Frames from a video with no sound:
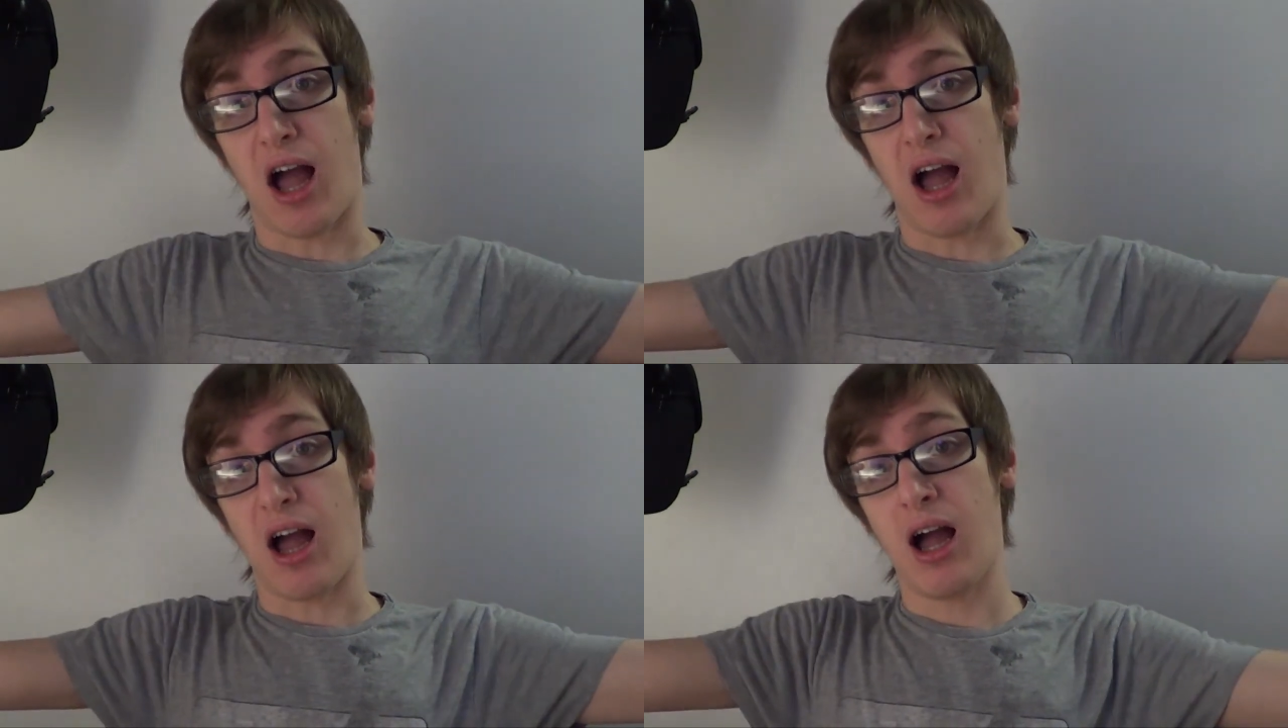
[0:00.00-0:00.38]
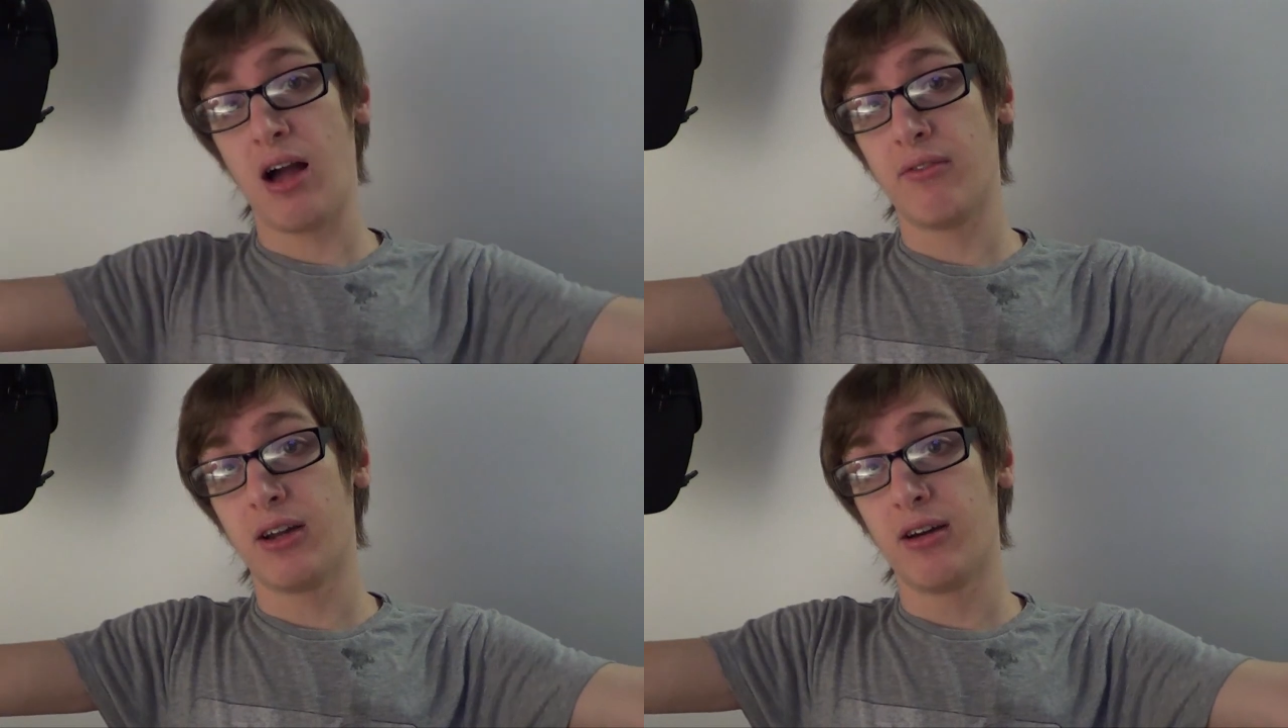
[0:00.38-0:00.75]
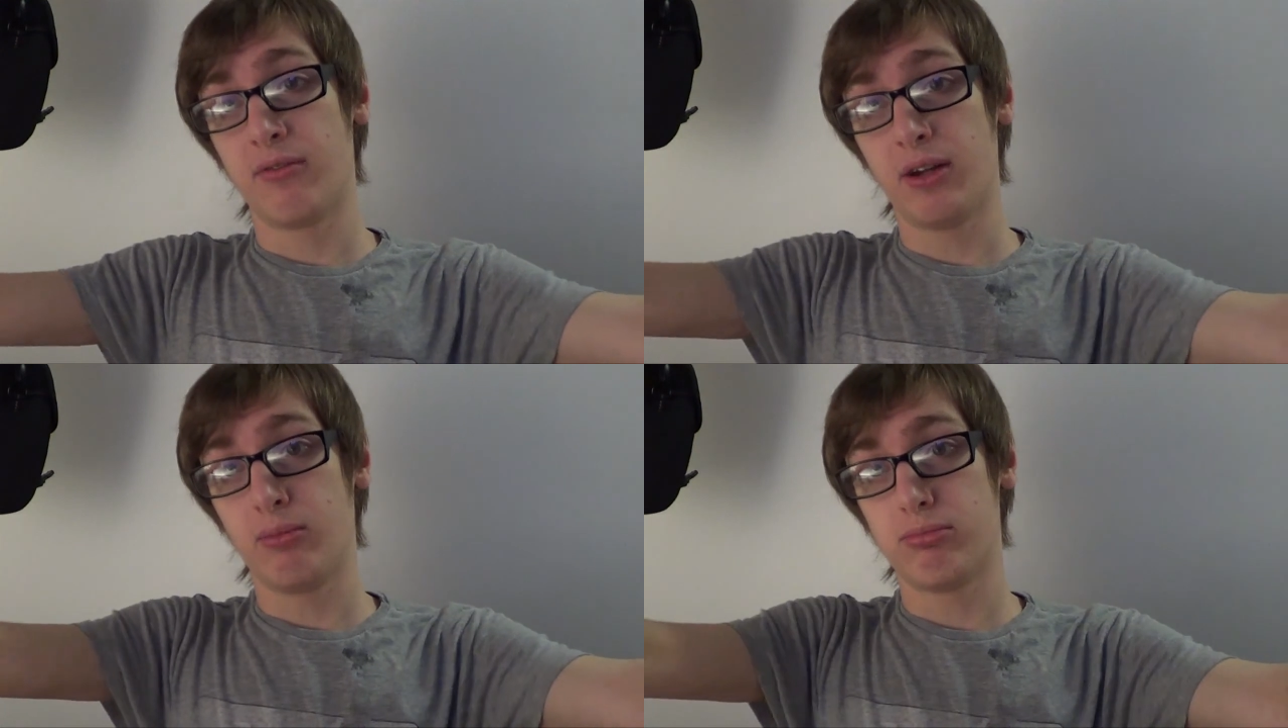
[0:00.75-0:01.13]
Have a
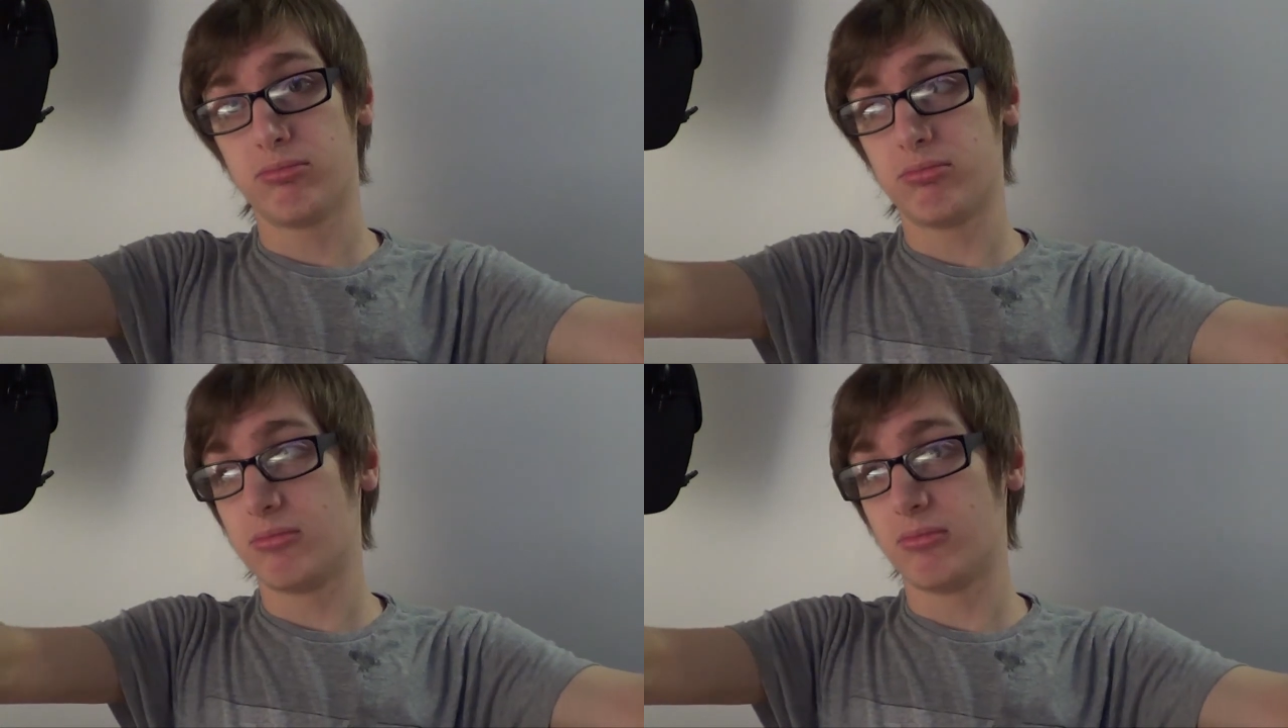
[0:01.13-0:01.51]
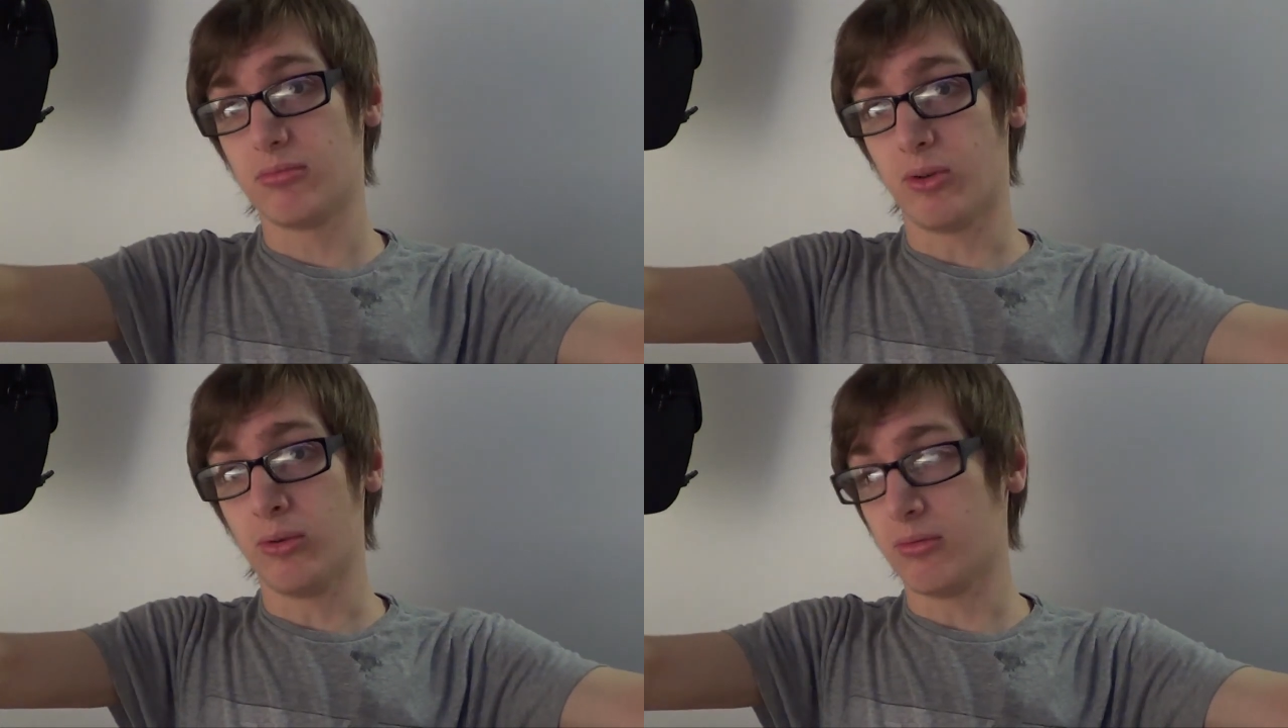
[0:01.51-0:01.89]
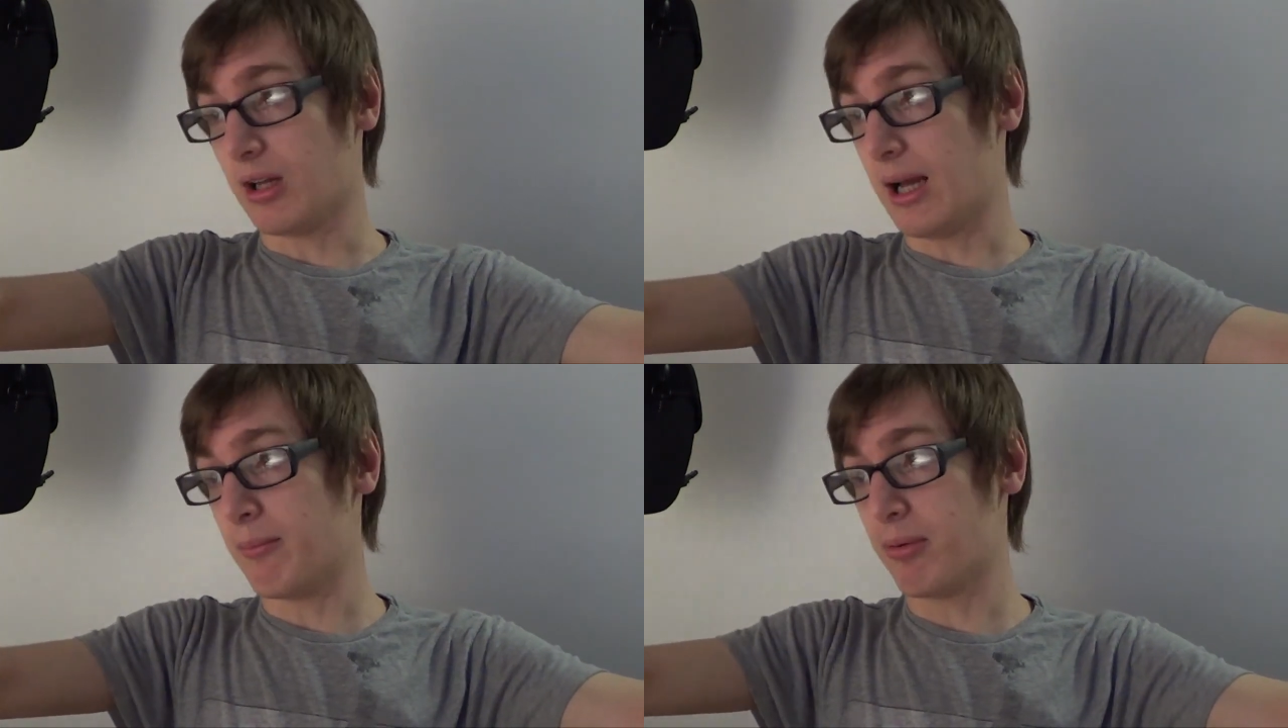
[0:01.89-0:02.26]
lovely... Ooh,
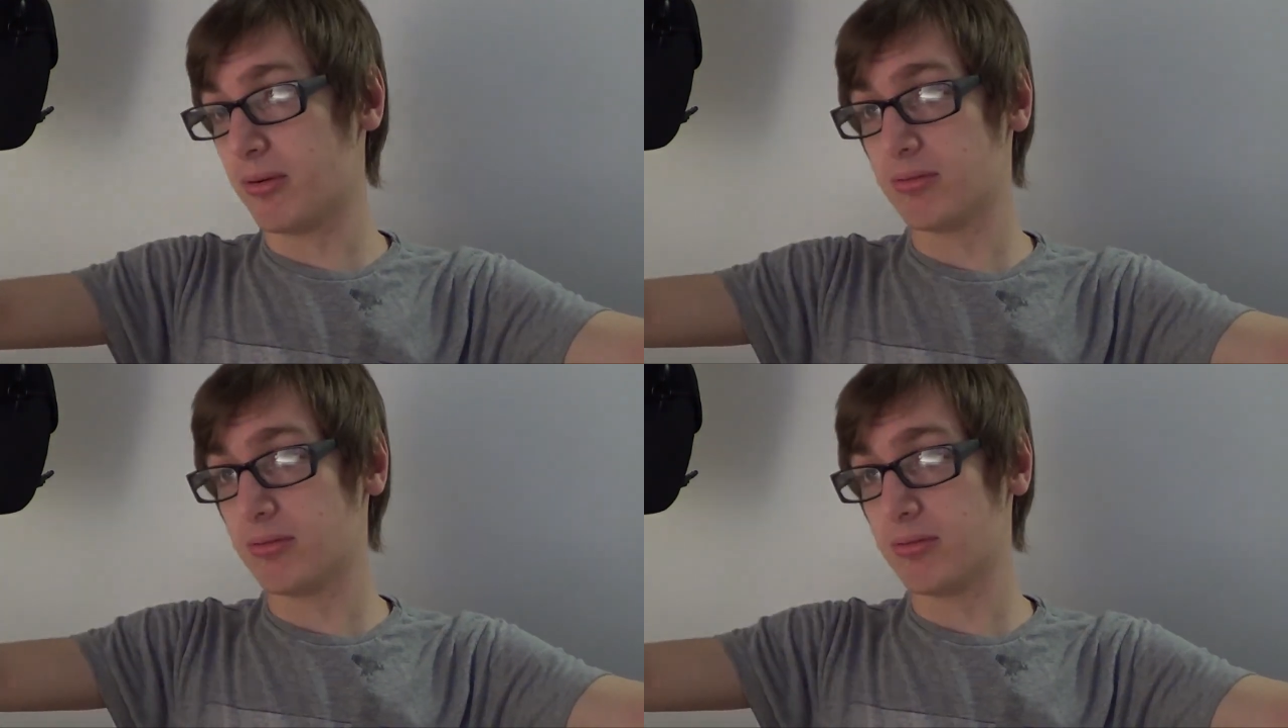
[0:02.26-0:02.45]
lamp.